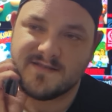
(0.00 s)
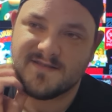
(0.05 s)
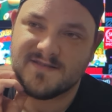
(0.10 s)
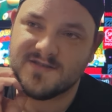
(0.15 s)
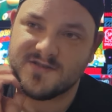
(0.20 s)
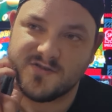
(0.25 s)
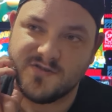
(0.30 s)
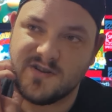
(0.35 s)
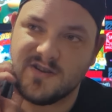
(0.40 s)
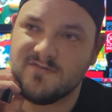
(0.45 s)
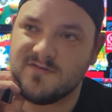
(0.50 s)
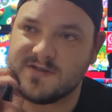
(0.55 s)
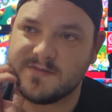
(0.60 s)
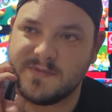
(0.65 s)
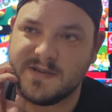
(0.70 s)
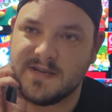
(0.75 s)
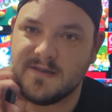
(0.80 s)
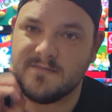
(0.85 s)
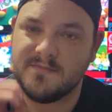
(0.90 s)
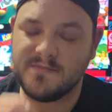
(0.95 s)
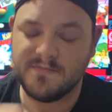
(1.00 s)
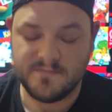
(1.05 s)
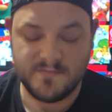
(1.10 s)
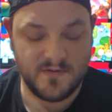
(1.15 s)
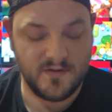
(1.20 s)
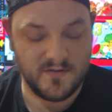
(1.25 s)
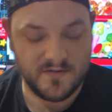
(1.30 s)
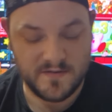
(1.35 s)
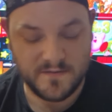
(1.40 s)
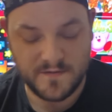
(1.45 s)
too new to be
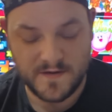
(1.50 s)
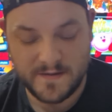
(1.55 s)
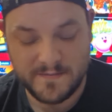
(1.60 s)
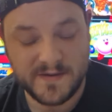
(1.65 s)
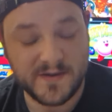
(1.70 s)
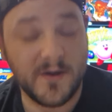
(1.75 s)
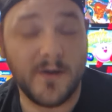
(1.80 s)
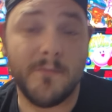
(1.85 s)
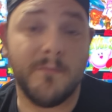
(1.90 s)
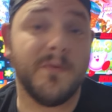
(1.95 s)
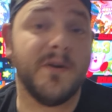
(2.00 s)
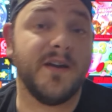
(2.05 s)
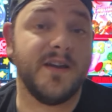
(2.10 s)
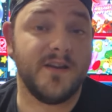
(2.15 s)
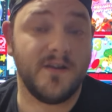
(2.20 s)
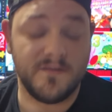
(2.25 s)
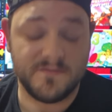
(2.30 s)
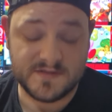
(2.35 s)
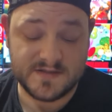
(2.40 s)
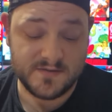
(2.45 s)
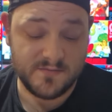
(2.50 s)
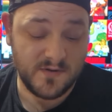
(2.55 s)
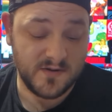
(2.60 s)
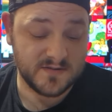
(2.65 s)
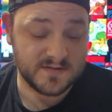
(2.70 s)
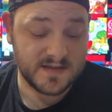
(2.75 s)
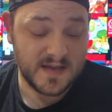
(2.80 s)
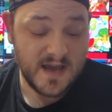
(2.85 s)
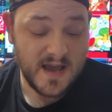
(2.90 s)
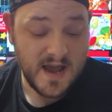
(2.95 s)
on the Famicom, but it obviously
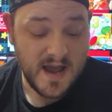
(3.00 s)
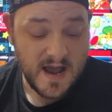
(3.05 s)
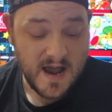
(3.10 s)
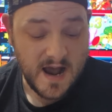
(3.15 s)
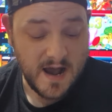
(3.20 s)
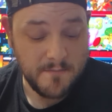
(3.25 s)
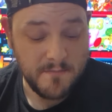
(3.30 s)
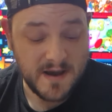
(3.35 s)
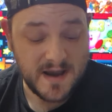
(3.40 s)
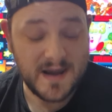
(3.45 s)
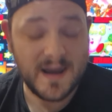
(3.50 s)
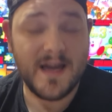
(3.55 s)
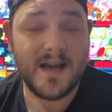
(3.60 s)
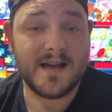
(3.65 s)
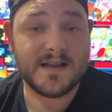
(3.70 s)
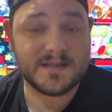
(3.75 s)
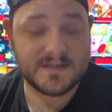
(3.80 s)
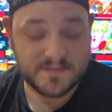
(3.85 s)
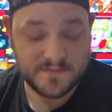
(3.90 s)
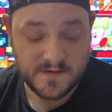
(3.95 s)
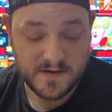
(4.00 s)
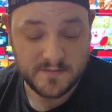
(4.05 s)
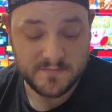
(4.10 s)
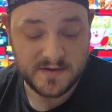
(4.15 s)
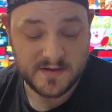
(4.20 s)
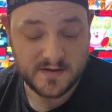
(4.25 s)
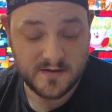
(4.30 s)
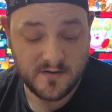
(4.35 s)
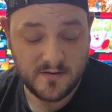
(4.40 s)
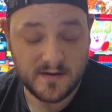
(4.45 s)
was. And my last
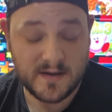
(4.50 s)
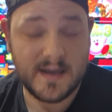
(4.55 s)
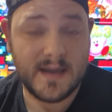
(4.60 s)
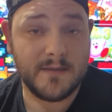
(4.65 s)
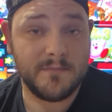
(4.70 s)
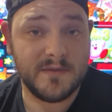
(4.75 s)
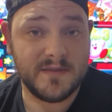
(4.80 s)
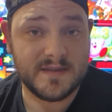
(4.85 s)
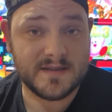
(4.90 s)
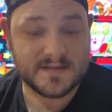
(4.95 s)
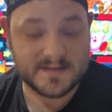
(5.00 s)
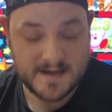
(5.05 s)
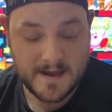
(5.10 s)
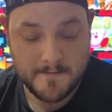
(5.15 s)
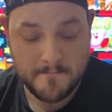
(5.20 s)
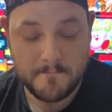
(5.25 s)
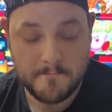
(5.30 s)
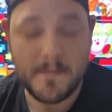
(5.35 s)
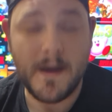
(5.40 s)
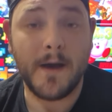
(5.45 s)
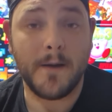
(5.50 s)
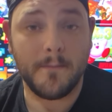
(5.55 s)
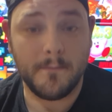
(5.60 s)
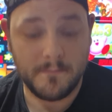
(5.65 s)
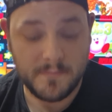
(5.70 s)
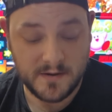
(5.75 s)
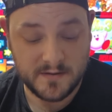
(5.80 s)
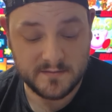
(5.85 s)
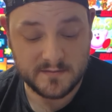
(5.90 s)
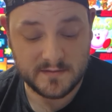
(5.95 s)
Famicom game in this £10
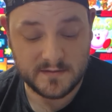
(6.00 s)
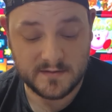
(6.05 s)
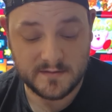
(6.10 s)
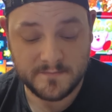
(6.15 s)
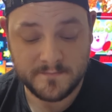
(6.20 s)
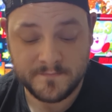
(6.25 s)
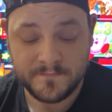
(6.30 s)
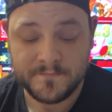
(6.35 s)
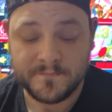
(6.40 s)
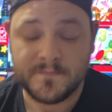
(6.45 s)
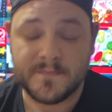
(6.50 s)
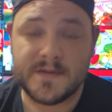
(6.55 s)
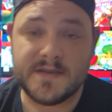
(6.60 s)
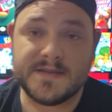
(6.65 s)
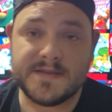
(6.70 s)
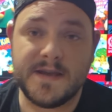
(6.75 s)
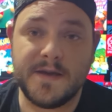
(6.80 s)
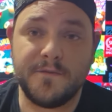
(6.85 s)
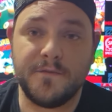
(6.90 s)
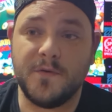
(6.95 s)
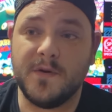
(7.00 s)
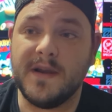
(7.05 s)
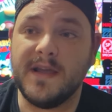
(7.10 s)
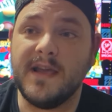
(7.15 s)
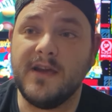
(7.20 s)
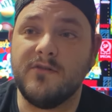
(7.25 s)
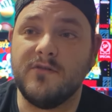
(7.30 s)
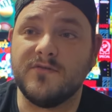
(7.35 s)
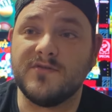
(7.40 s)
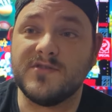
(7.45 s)
bundle is F1
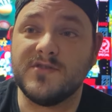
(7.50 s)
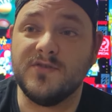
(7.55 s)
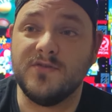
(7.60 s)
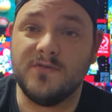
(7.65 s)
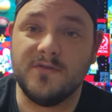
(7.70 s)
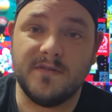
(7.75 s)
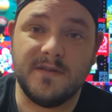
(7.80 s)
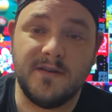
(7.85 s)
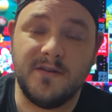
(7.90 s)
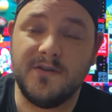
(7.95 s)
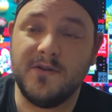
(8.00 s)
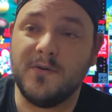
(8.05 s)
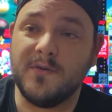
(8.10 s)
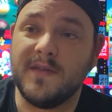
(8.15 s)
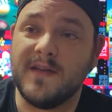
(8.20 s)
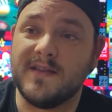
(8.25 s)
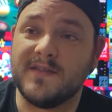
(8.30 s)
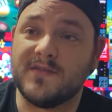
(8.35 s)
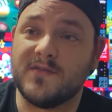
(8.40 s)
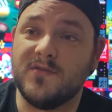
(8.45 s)
Hero 2. Now I know what that's